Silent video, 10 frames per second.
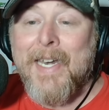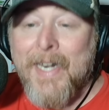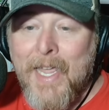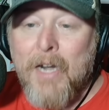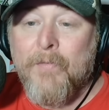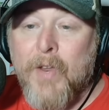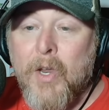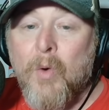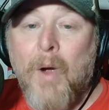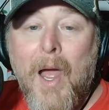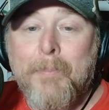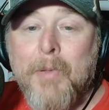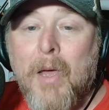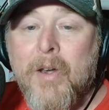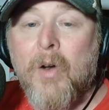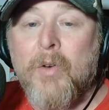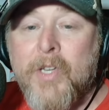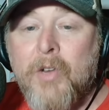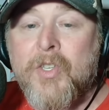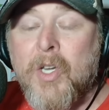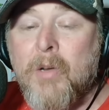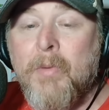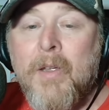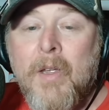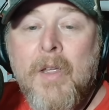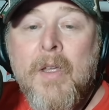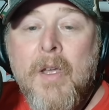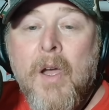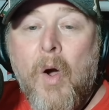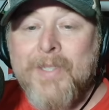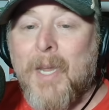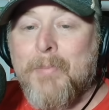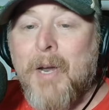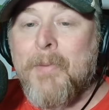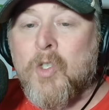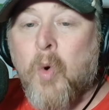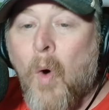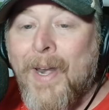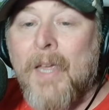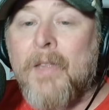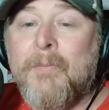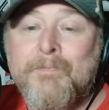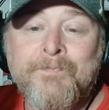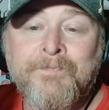in an interview uploaded on YouTube on September 20th,